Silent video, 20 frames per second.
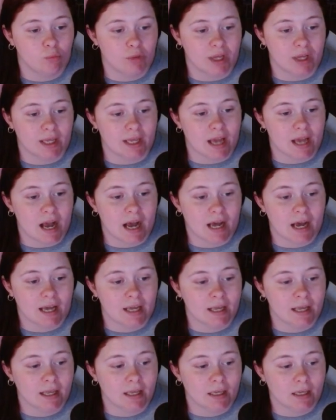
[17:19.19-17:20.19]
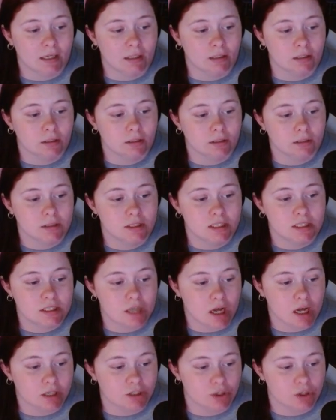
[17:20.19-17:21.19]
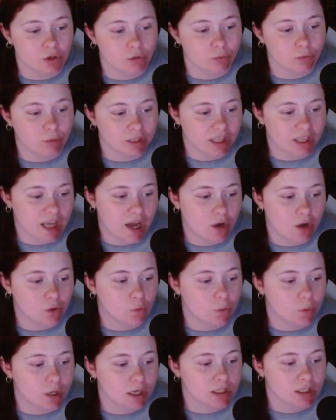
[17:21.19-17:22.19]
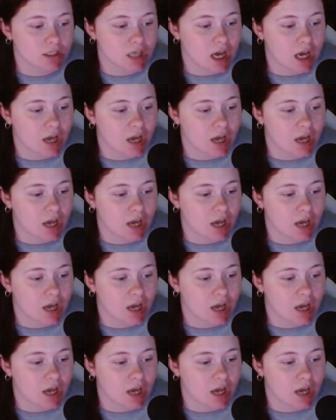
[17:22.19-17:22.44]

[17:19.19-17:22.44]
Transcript: but I did not know really how it worked.